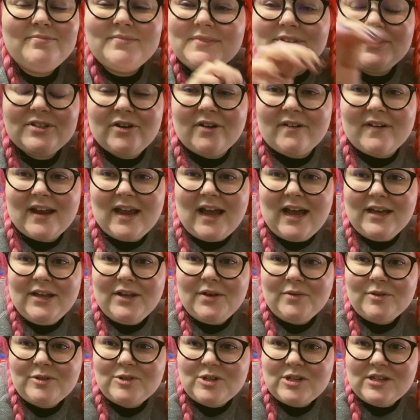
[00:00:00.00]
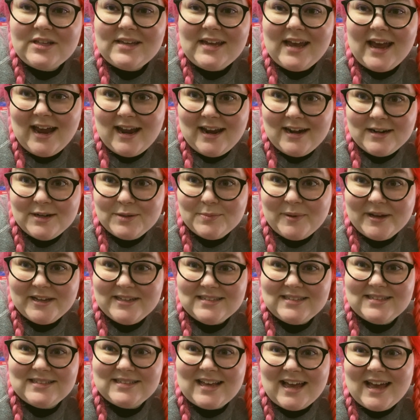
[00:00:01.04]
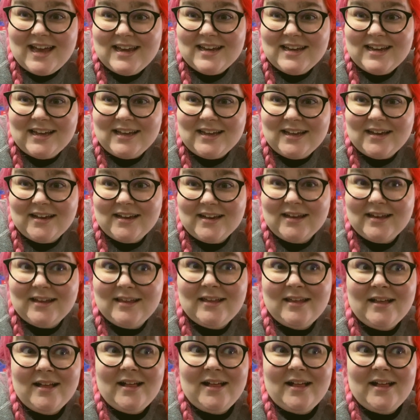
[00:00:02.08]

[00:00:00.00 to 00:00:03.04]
sorry, I usually end by saying